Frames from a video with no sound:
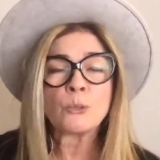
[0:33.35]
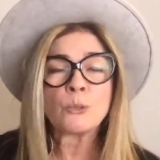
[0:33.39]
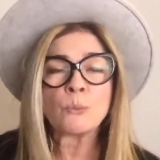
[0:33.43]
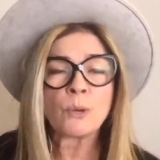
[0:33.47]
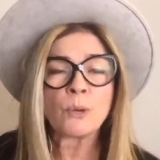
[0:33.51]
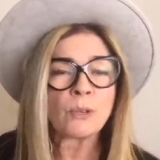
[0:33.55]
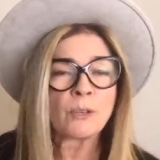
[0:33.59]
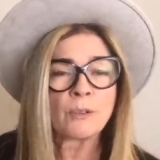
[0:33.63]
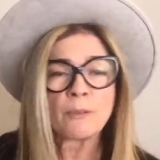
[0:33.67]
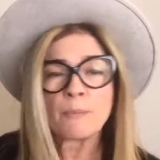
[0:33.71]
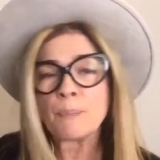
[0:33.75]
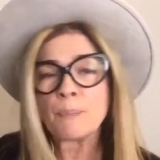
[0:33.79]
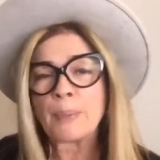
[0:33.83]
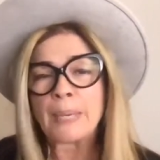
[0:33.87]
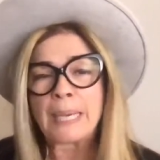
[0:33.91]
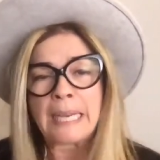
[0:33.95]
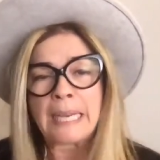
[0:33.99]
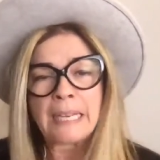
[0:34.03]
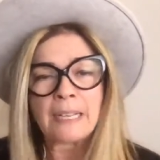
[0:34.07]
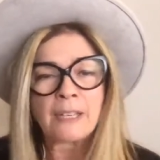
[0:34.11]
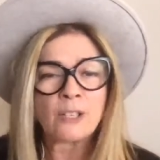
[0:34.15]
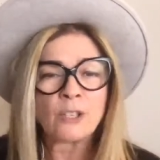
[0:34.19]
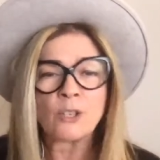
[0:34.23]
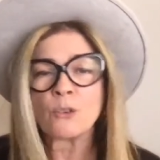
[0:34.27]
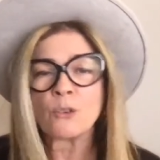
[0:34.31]
what you've
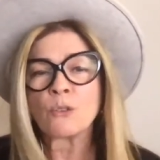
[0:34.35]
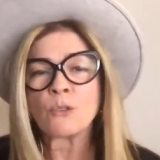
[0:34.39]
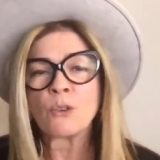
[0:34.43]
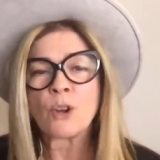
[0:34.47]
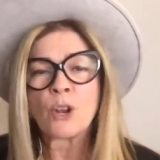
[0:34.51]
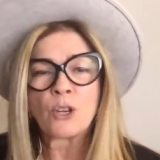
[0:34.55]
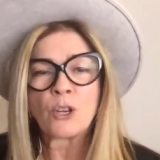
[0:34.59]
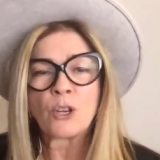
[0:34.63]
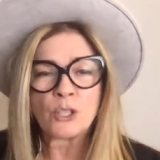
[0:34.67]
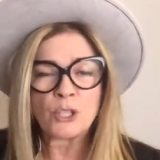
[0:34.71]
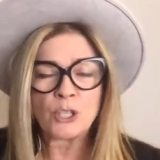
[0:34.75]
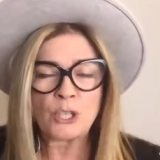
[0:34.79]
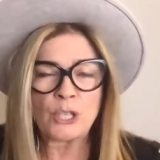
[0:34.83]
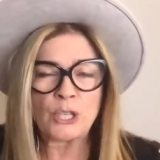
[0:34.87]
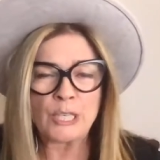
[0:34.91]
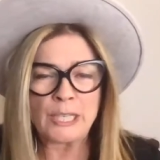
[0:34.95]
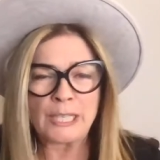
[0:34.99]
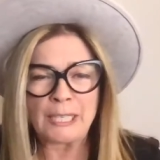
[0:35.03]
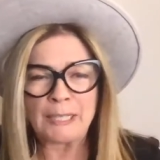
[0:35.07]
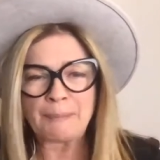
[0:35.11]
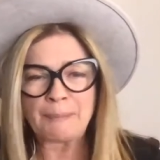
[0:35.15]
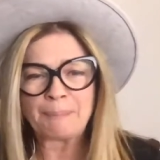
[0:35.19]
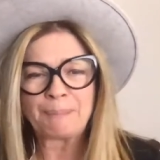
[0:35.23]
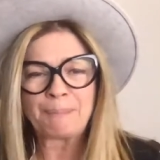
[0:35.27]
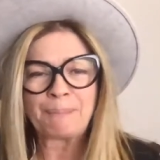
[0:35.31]
been in your own
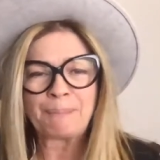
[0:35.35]
journey?